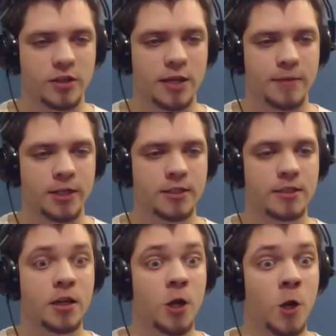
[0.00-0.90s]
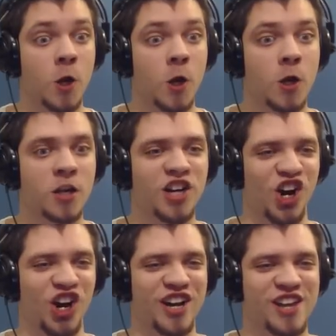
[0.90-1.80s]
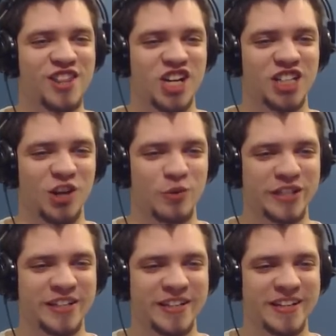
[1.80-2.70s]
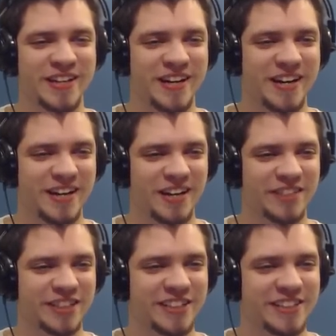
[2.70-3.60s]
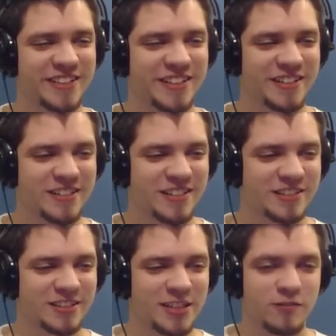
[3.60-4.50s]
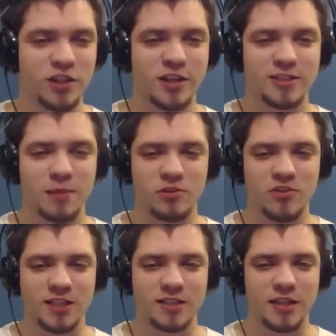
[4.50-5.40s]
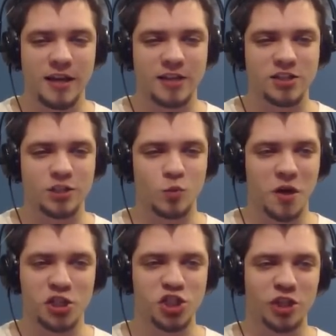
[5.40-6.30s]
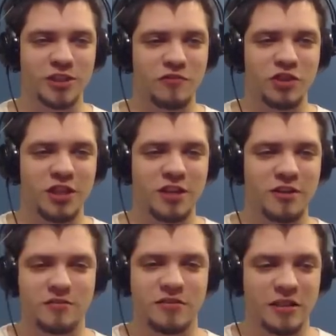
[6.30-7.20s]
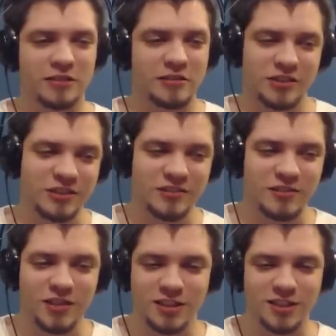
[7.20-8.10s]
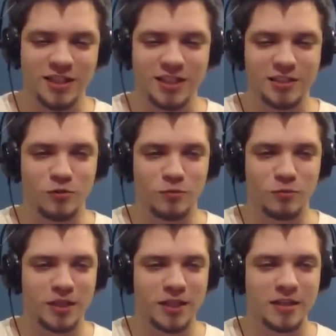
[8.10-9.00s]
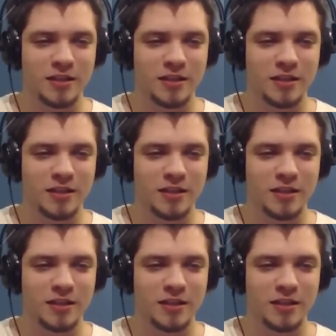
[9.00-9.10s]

Come on. Oh, threat lowered. I love it. Since everything is upgraded, I can just one-shot everything and it just gets deleted completely.